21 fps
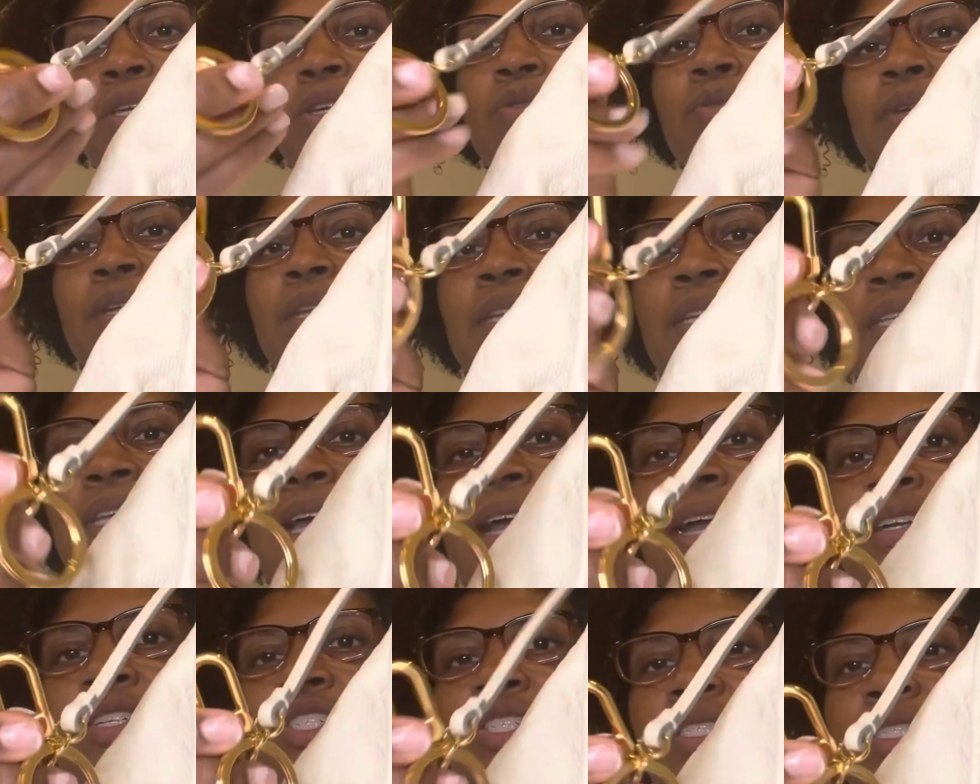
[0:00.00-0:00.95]
you can
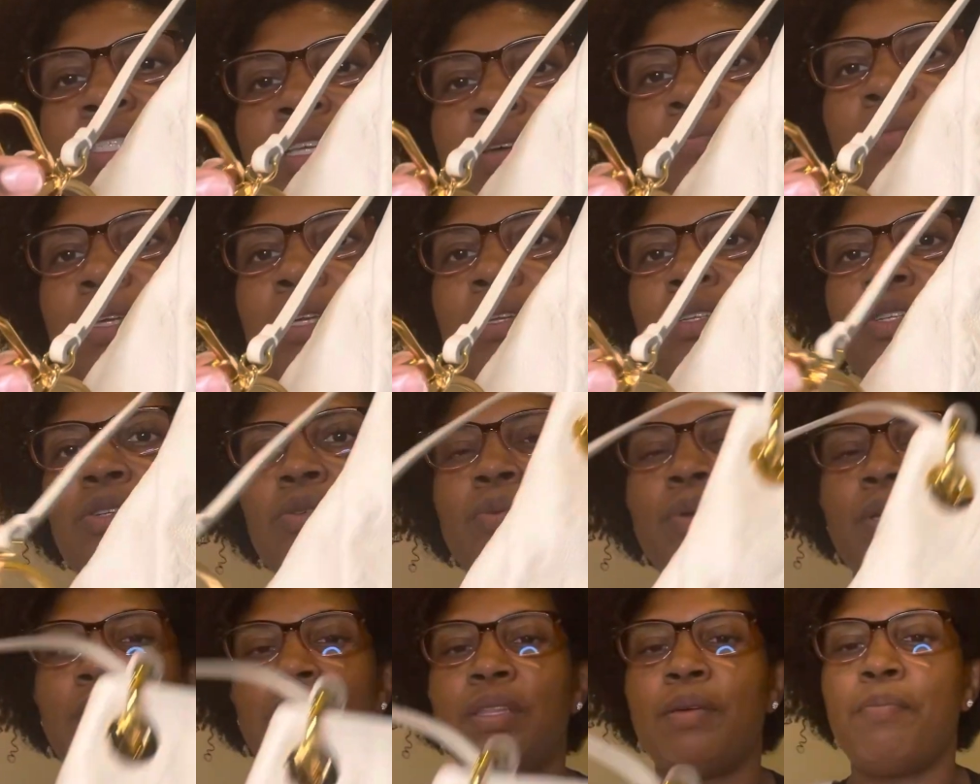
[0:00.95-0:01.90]
attach something to
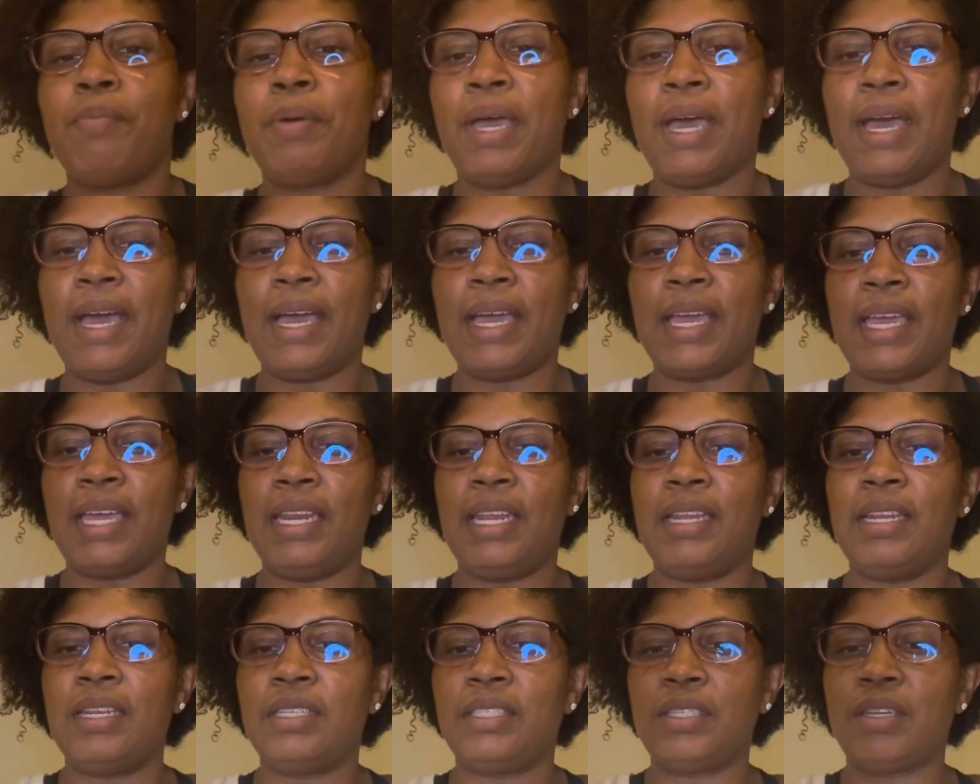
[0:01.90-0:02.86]
in the bag, and
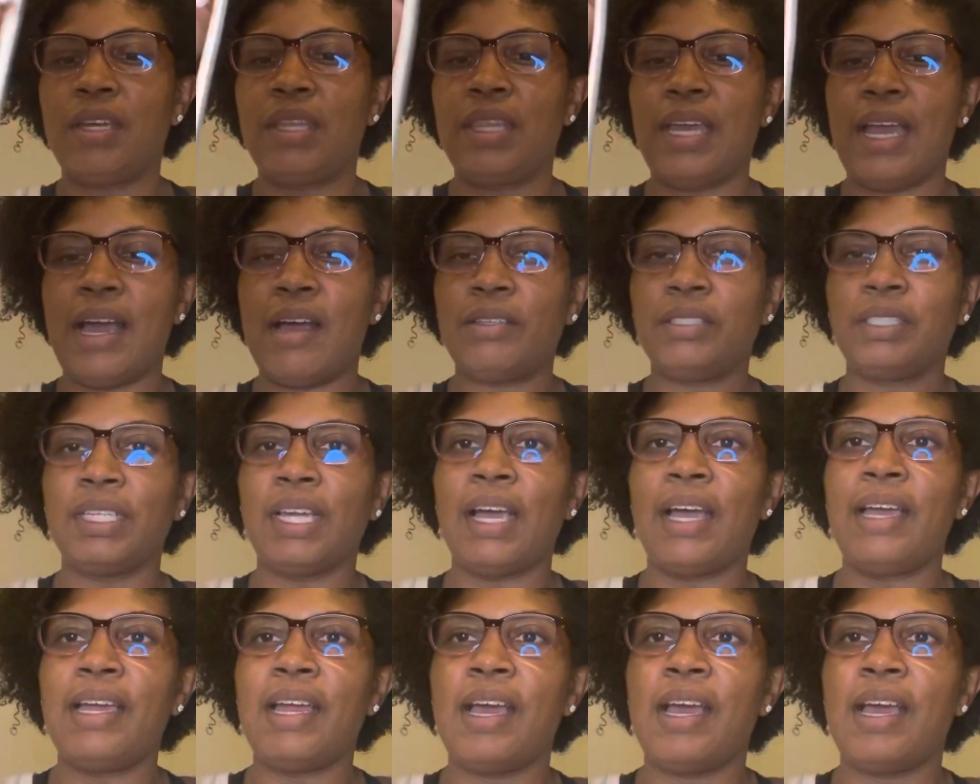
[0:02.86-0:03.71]
it's on the outside.